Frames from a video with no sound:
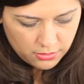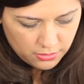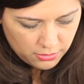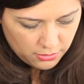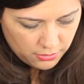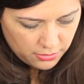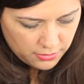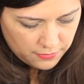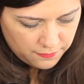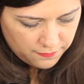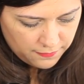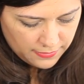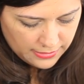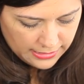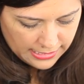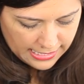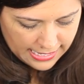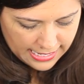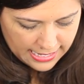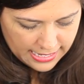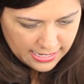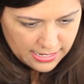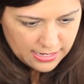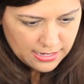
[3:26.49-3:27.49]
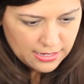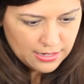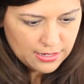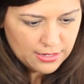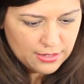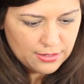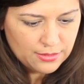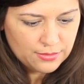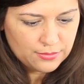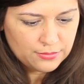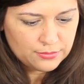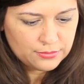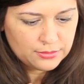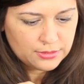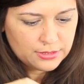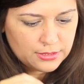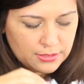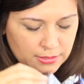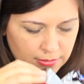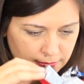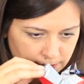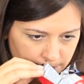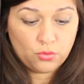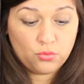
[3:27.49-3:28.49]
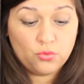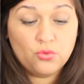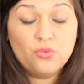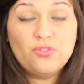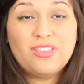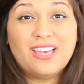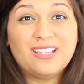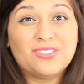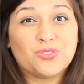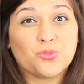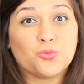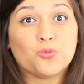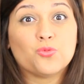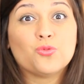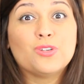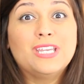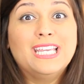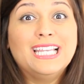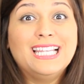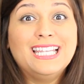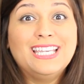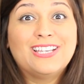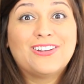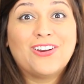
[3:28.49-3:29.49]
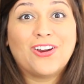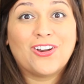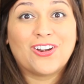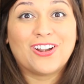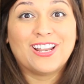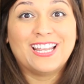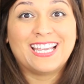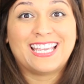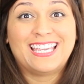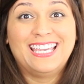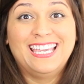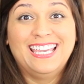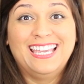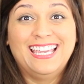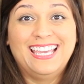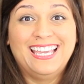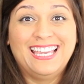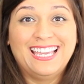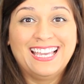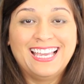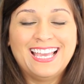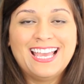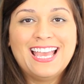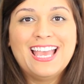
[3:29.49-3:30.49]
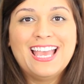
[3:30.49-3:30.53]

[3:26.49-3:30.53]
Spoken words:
Oh, they fell out. Ooh, that's really garlicky.